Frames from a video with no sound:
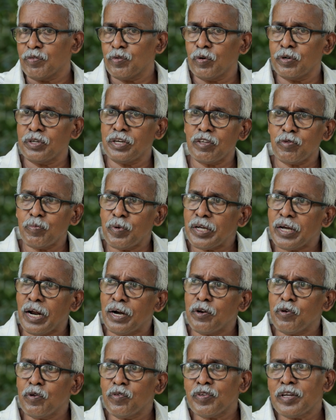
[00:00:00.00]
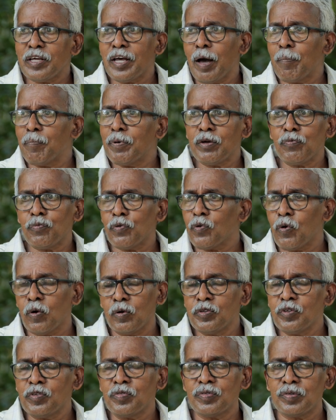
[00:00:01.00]
So it has been continuously happening for all
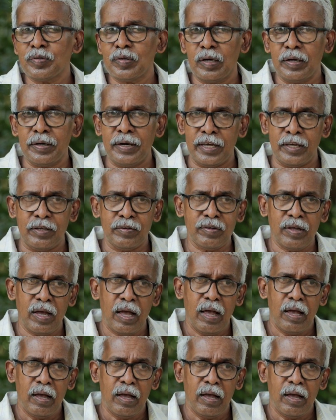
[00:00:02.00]
these days.